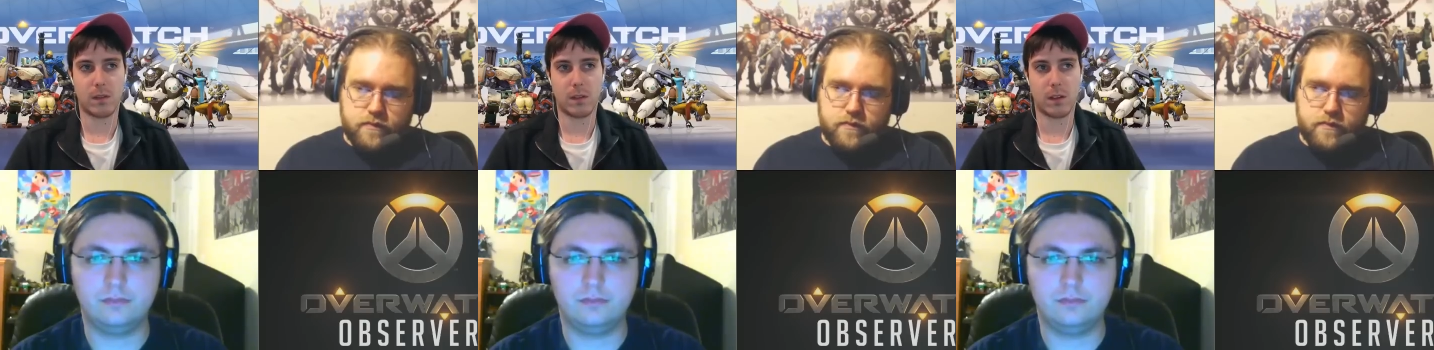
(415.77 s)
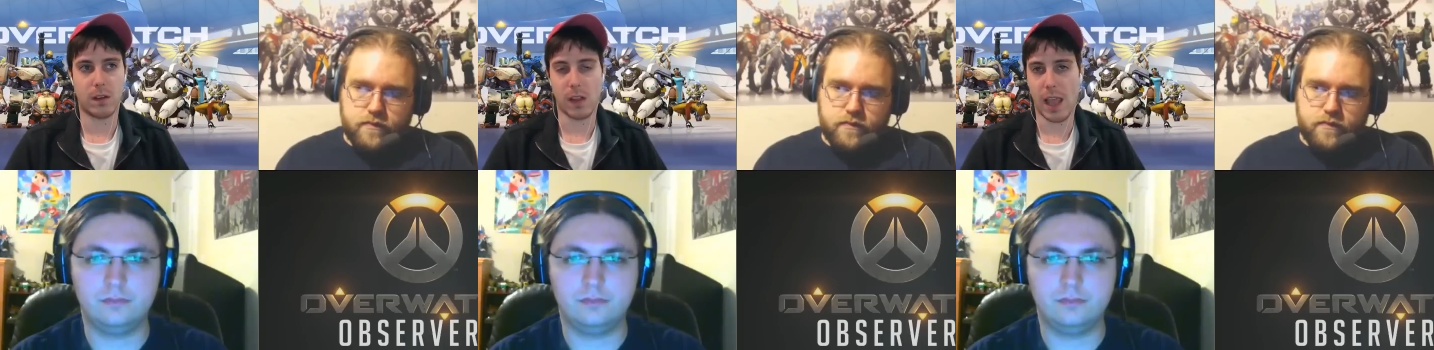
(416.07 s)

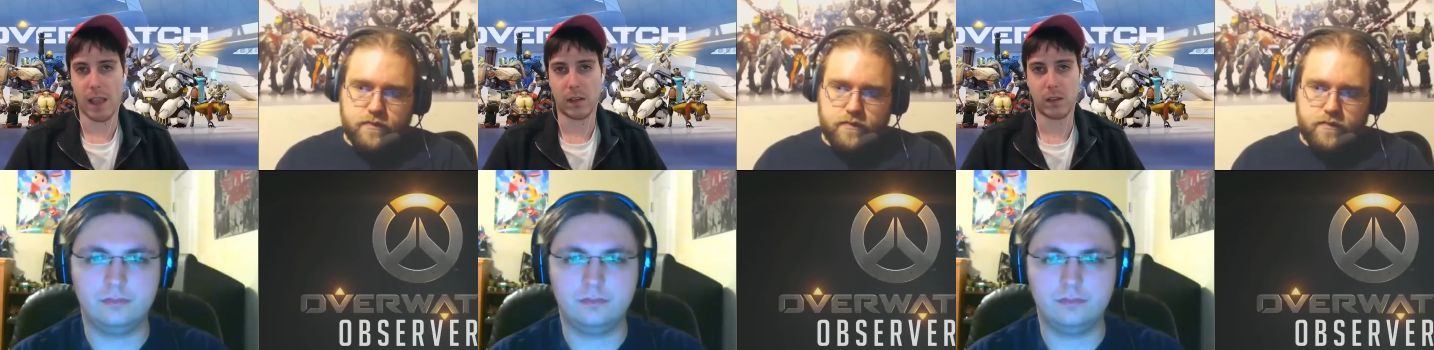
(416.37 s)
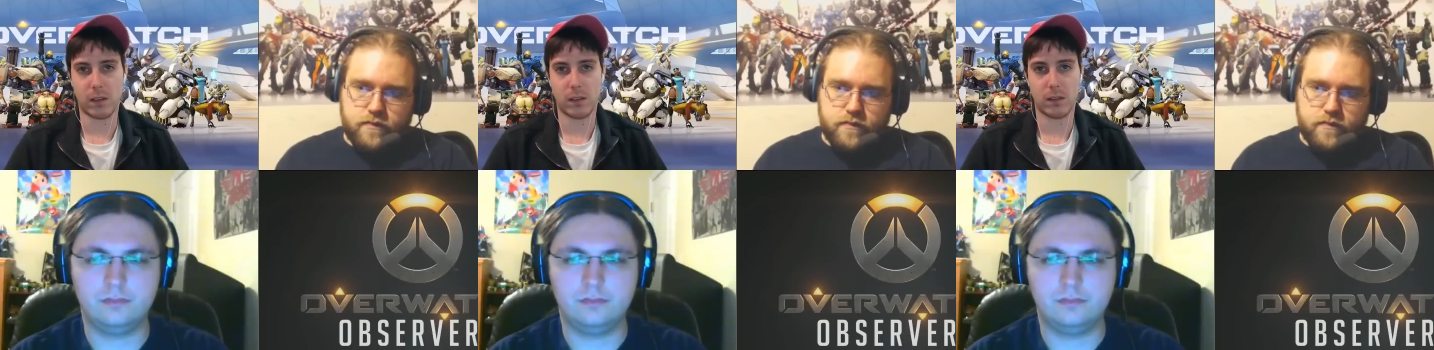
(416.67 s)

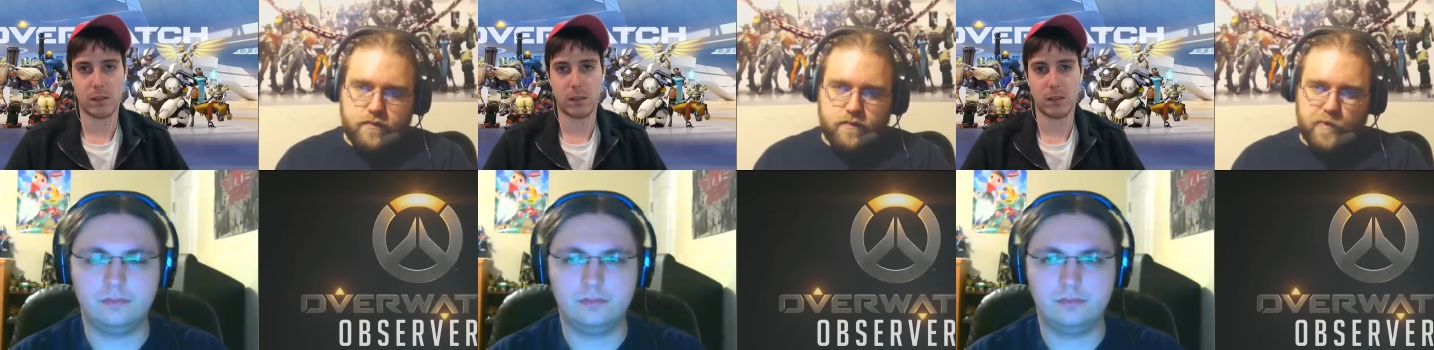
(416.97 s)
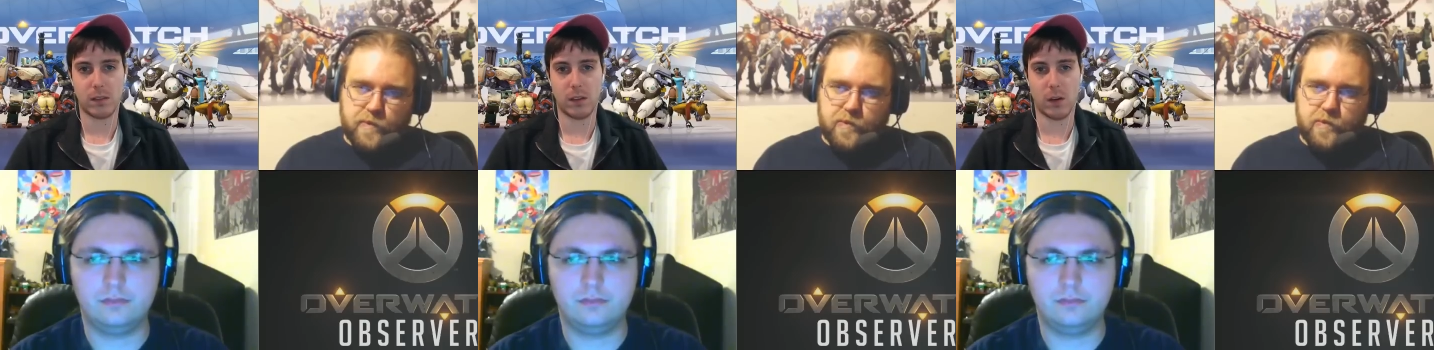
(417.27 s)
Speaker 1: class,
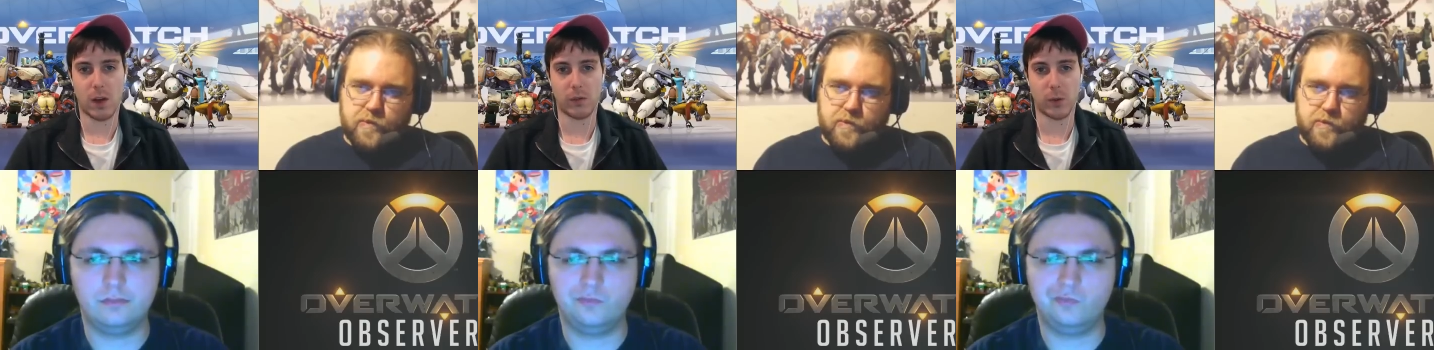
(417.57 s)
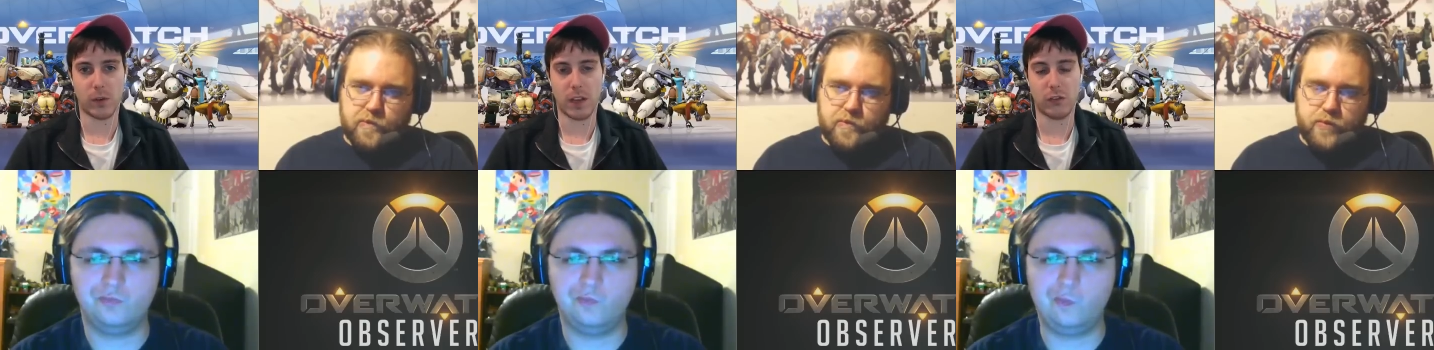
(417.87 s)
you know, on
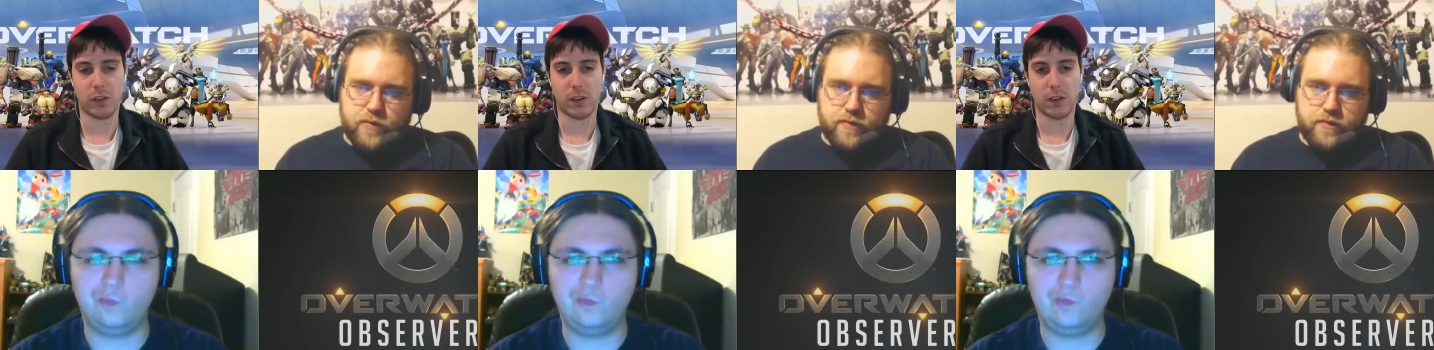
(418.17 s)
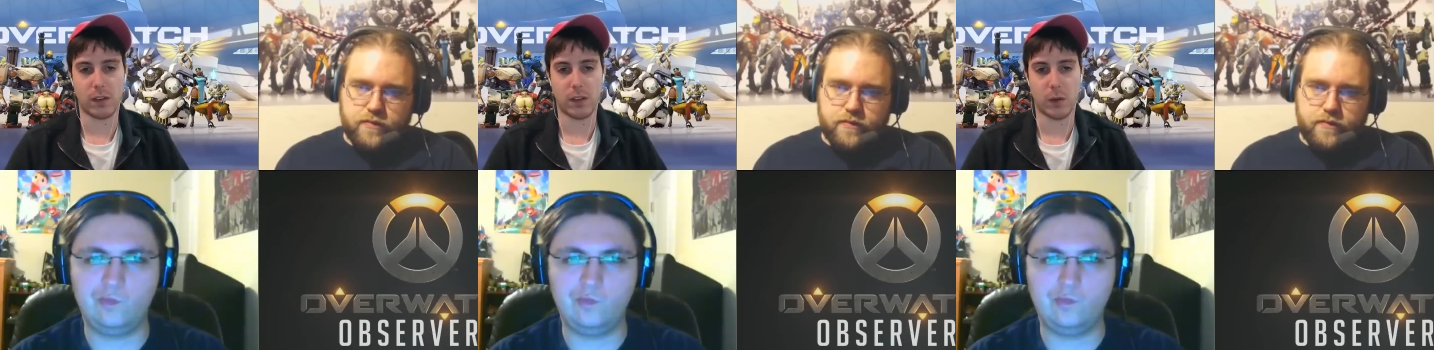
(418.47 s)
rotation
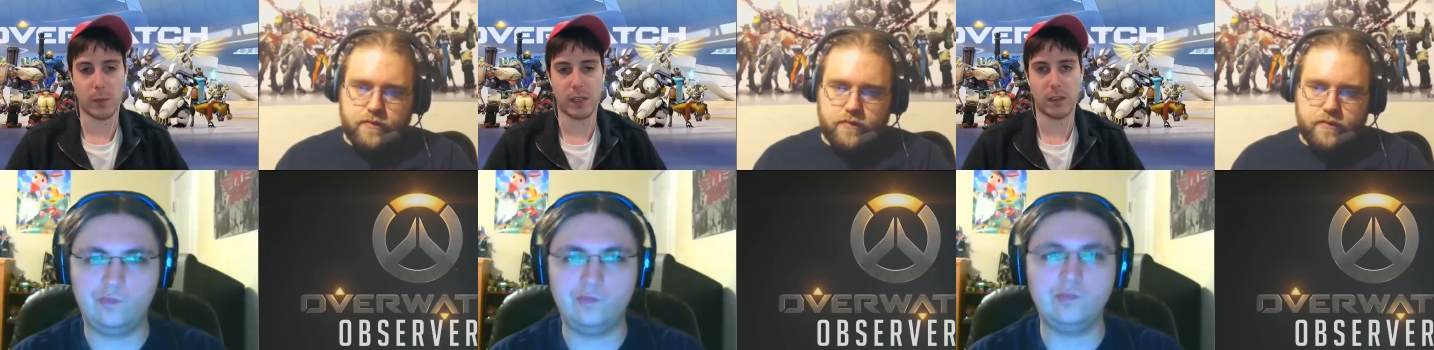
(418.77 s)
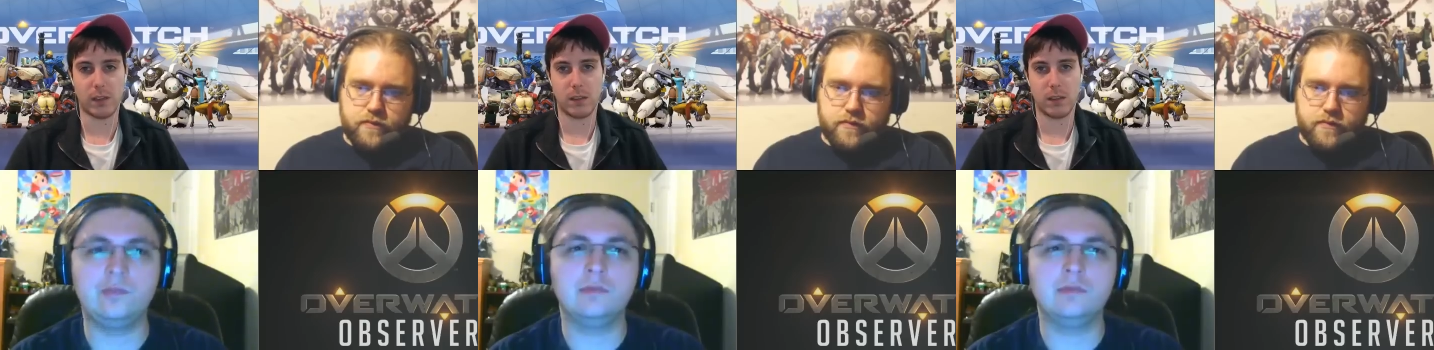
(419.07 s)
in a week.